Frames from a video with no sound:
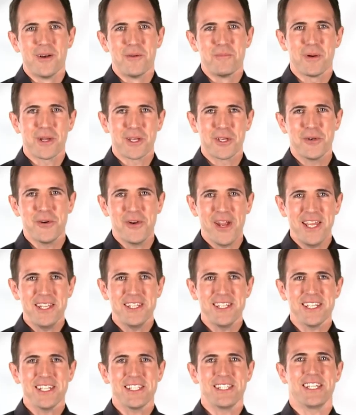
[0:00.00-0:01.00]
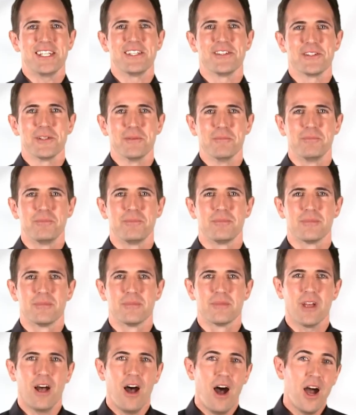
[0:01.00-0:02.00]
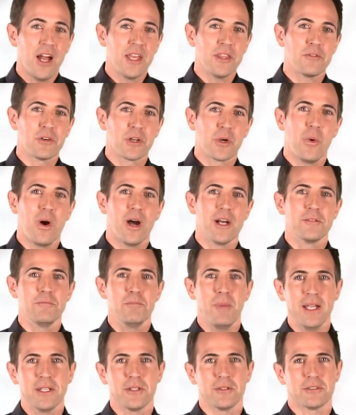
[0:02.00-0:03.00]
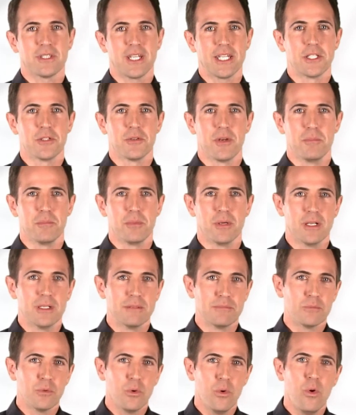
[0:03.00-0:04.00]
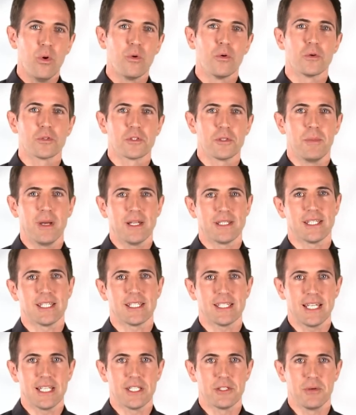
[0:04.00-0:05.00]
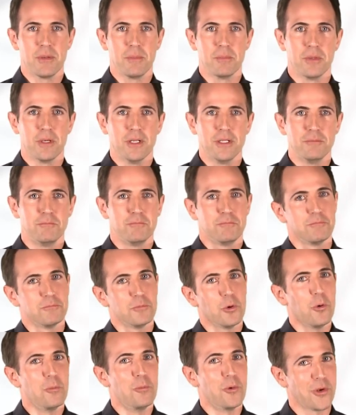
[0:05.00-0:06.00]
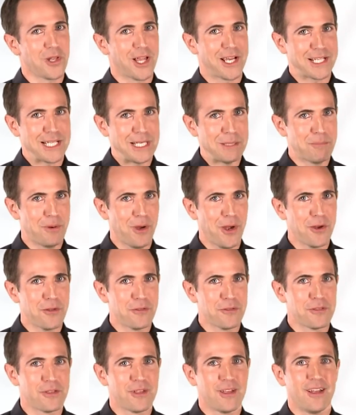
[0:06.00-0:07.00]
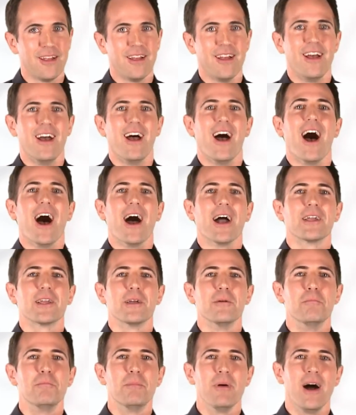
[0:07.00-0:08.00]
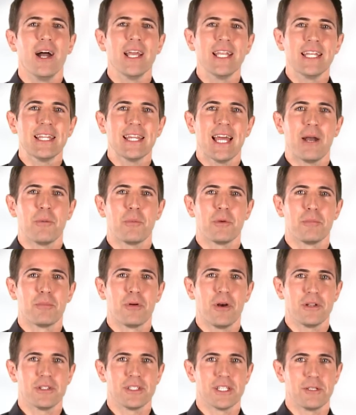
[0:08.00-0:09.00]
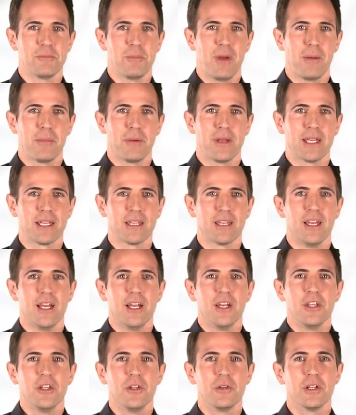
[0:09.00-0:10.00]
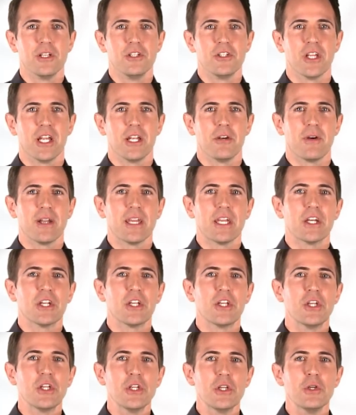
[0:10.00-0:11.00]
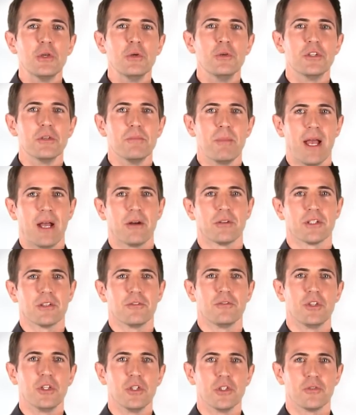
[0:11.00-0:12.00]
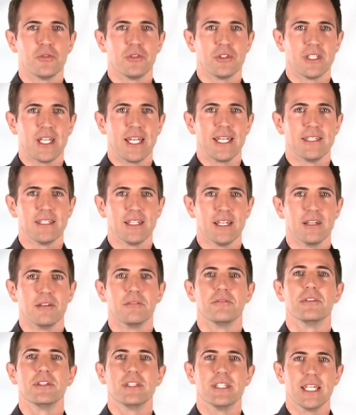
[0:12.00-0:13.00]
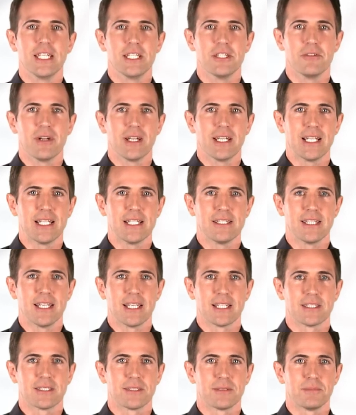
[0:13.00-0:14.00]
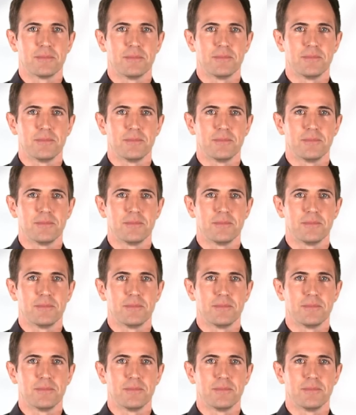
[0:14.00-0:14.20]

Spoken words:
By creating a system that either requires manual data input or automatic data input, or more likely both, and combining that with process mapping, you can generate a huge amount of useful data for data analytics.